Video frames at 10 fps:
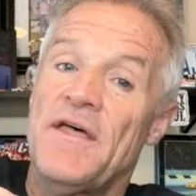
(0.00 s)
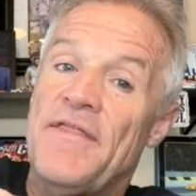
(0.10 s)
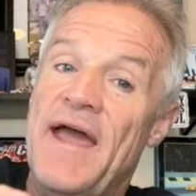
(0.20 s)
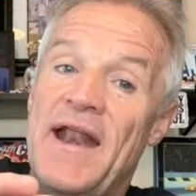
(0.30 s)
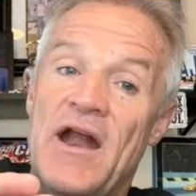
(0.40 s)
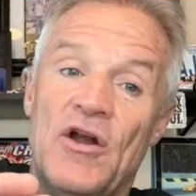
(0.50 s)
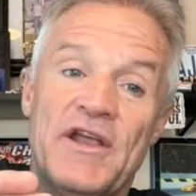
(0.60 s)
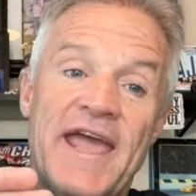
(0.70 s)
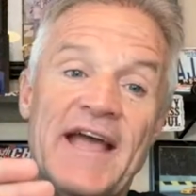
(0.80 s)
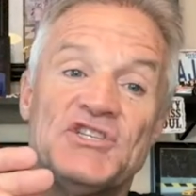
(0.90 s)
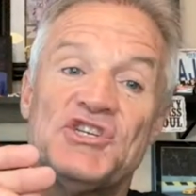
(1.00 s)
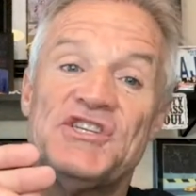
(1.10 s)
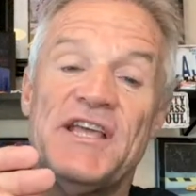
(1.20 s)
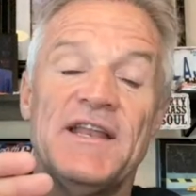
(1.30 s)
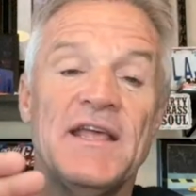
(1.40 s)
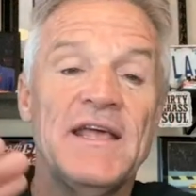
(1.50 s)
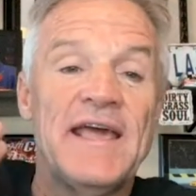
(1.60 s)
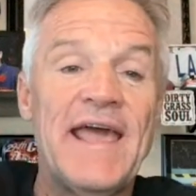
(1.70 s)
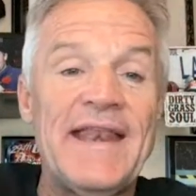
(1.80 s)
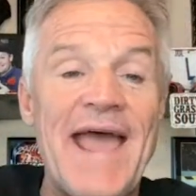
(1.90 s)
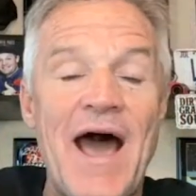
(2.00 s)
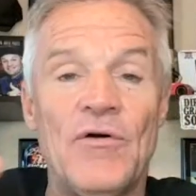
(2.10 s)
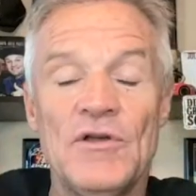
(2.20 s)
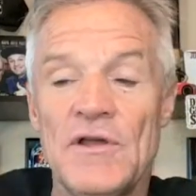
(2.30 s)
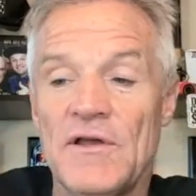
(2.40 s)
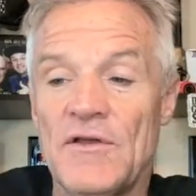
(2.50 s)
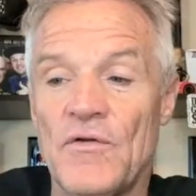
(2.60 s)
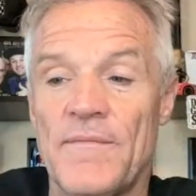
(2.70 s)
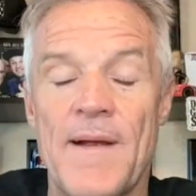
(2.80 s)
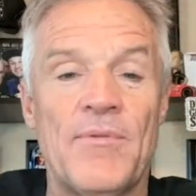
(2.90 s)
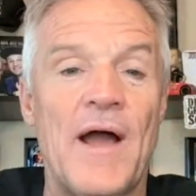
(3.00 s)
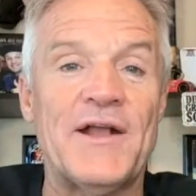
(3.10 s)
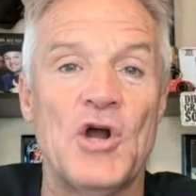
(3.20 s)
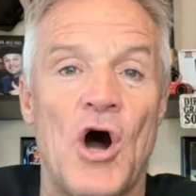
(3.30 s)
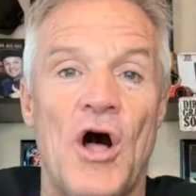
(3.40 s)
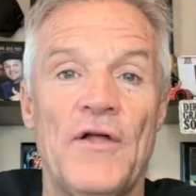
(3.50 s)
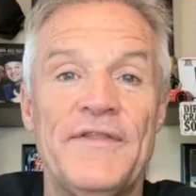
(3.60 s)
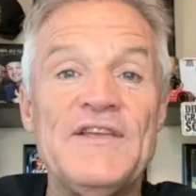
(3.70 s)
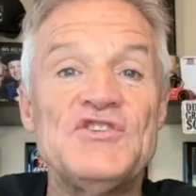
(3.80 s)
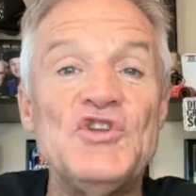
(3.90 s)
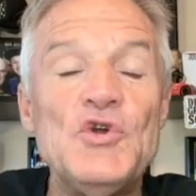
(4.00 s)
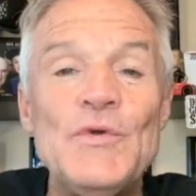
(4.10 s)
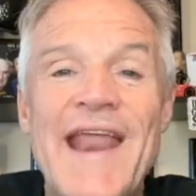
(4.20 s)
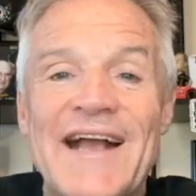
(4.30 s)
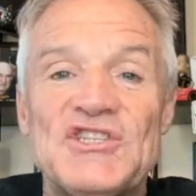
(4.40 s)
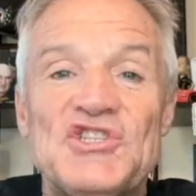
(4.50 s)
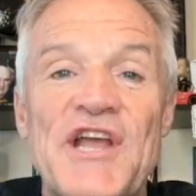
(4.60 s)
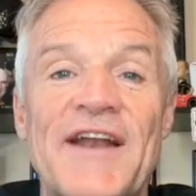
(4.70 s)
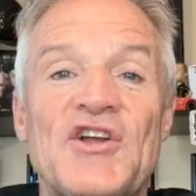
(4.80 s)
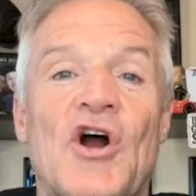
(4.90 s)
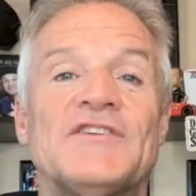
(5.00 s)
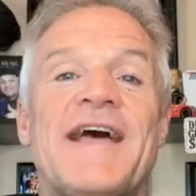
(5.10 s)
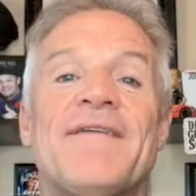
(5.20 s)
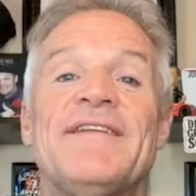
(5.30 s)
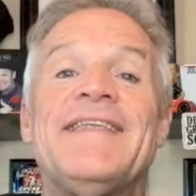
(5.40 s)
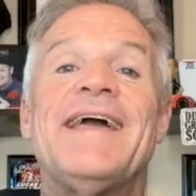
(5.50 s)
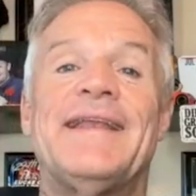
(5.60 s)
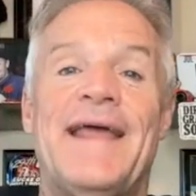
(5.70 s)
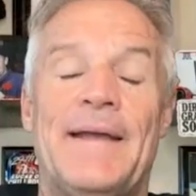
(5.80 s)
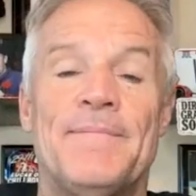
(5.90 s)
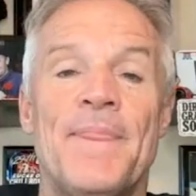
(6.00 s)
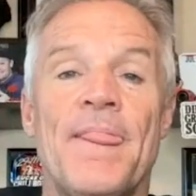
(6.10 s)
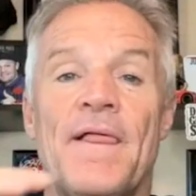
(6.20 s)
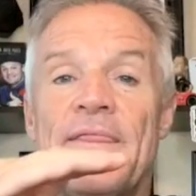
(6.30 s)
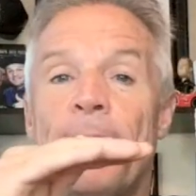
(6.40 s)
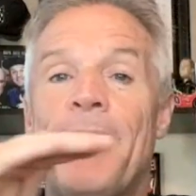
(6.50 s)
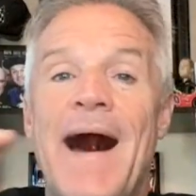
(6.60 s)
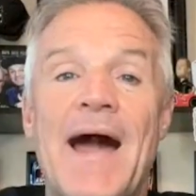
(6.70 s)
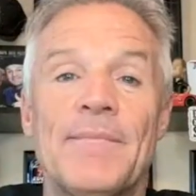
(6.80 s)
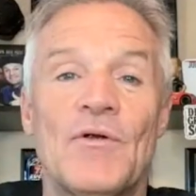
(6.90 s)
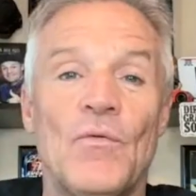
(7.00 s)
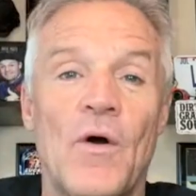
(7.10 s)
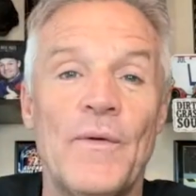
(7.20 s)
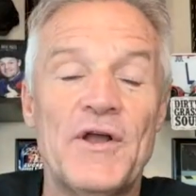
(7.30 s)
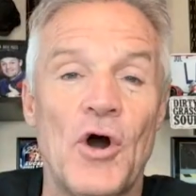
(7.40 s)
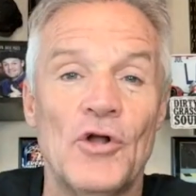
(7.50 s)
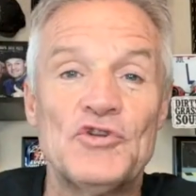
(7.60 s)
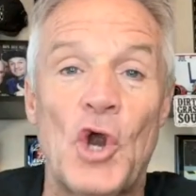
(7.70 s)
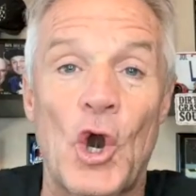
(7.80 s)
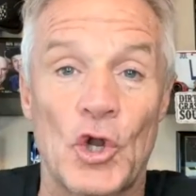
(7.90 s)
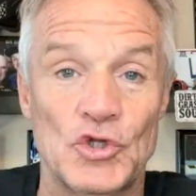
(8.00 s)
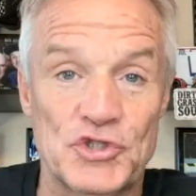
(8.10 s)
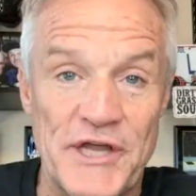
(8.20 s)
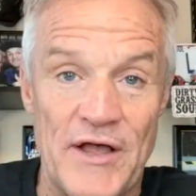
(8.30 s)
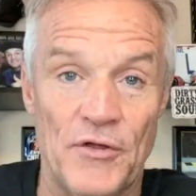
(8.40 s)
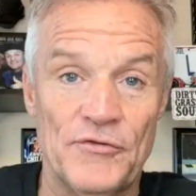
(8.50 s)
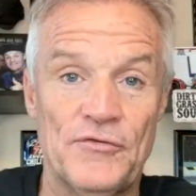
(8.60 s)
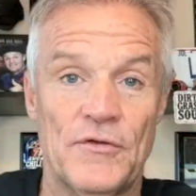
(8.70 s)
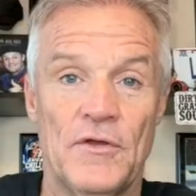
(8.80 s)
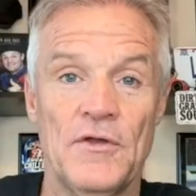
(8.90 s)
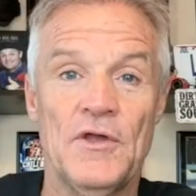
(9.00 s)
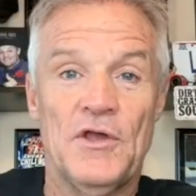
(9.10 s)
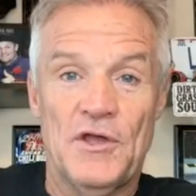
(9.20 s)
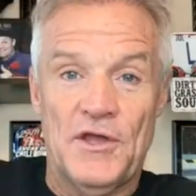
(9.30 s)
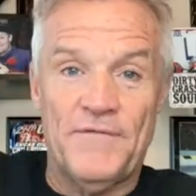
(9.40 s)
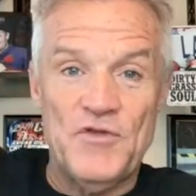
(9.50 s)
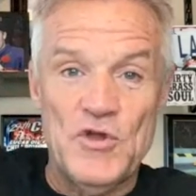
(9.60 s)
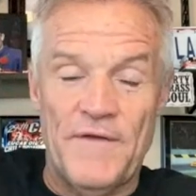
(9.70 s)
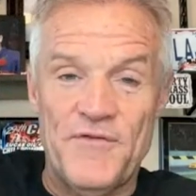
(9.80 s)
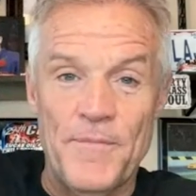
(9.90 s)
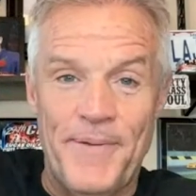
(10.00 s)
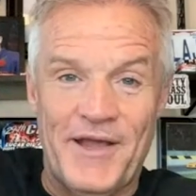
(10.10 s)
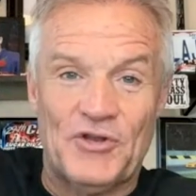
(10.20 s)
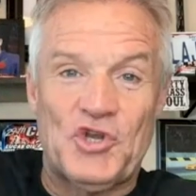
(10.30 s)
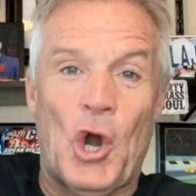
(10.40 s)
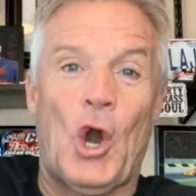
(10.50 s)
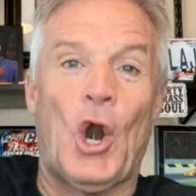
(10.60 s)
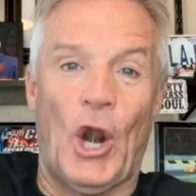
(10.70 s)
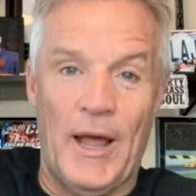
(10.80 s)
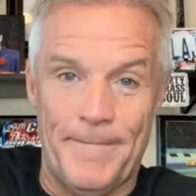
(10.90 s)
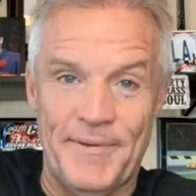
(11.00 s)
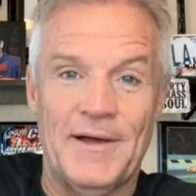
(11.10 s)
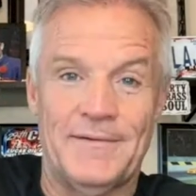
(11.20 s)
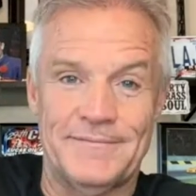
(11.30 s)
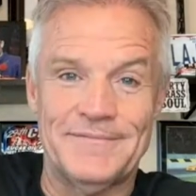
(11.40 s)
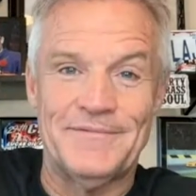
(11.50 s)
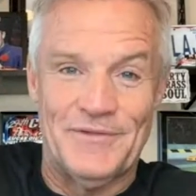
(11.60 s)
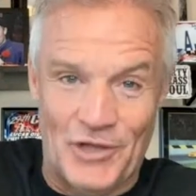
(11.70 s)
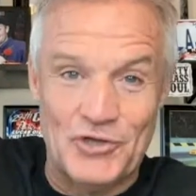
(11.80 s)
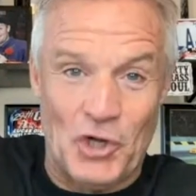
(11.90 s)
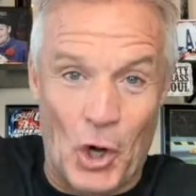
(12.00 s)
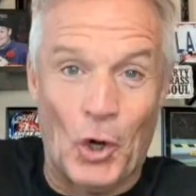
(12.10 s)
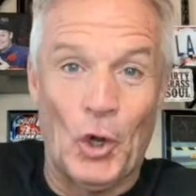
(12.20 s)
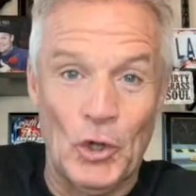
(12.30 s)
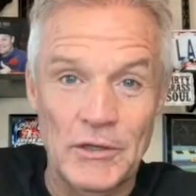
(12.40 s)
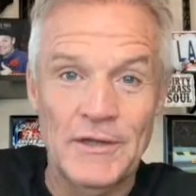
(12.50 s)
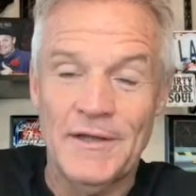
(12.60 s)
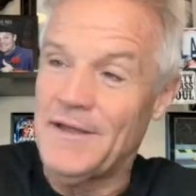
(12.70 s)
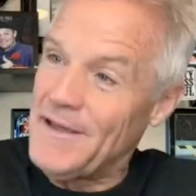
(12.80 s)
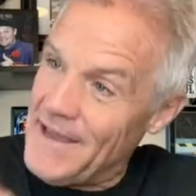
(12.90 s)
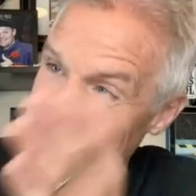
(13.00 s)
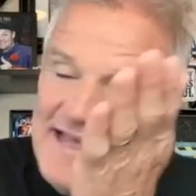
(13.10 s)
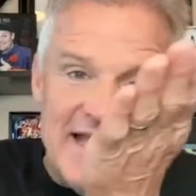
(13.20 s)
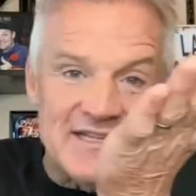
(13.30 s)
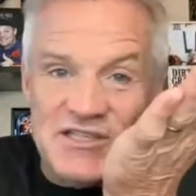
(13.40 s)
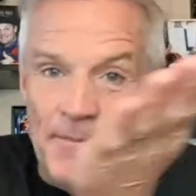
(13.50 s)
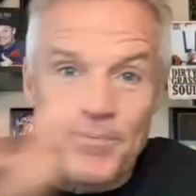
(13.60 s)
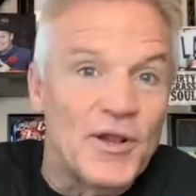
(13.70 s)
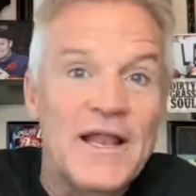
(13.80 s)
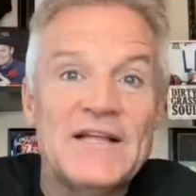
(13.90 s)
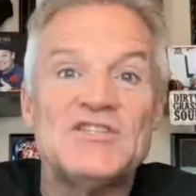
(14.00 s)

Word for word: That air catches it. And now, remember, I call these new next-gen cars, I have a nickname. The bottom are what we call turtle shells. If you pick a turtle up, a turtle, it's completely